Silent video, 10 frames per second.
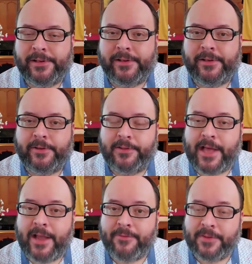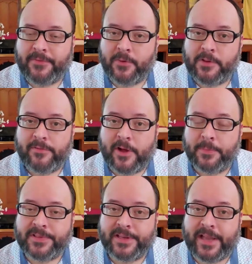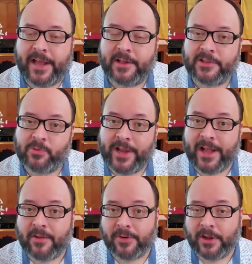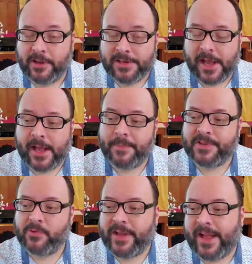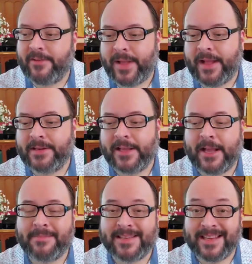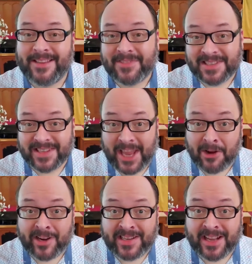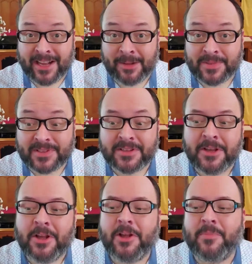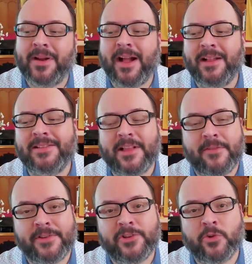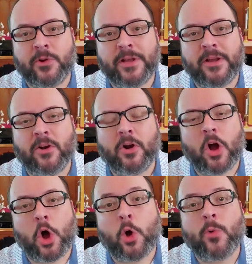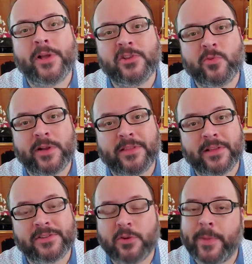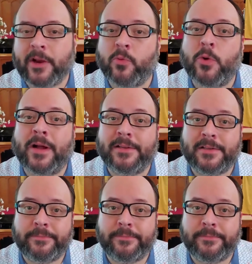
You know, life is full of ups and downs. We have good times, and we have bad times, and even scary times. But God's love and joy are always with us, no matter what.